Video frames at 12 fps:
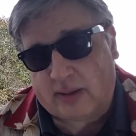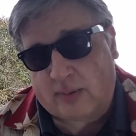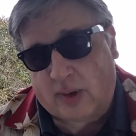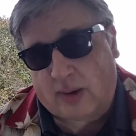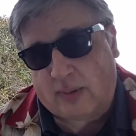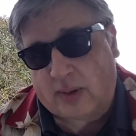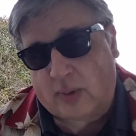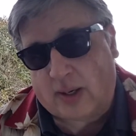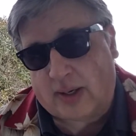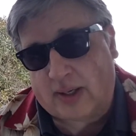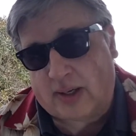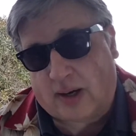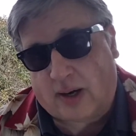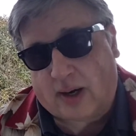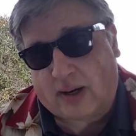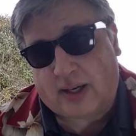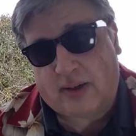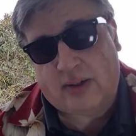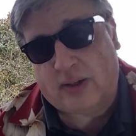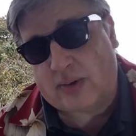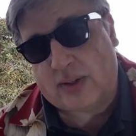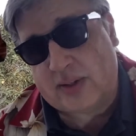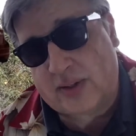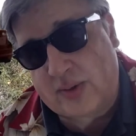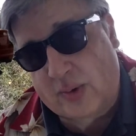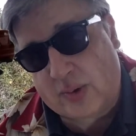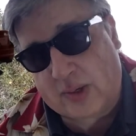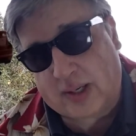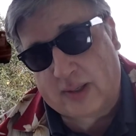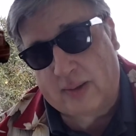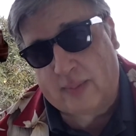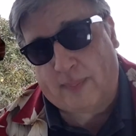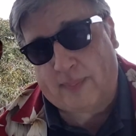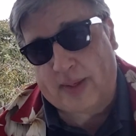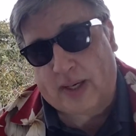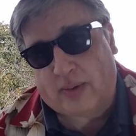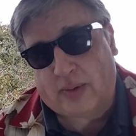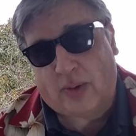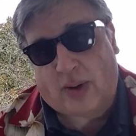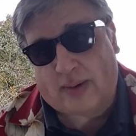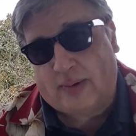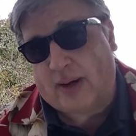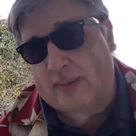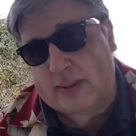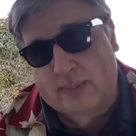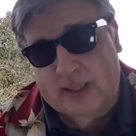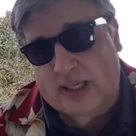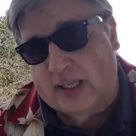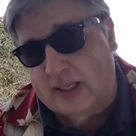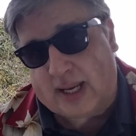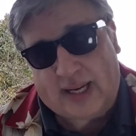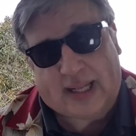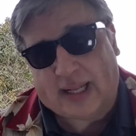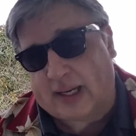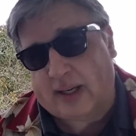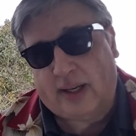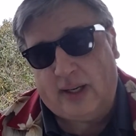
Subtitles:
where I required a car. I couldn't go to the store. I couldn't, go out and grab something to eat, anything.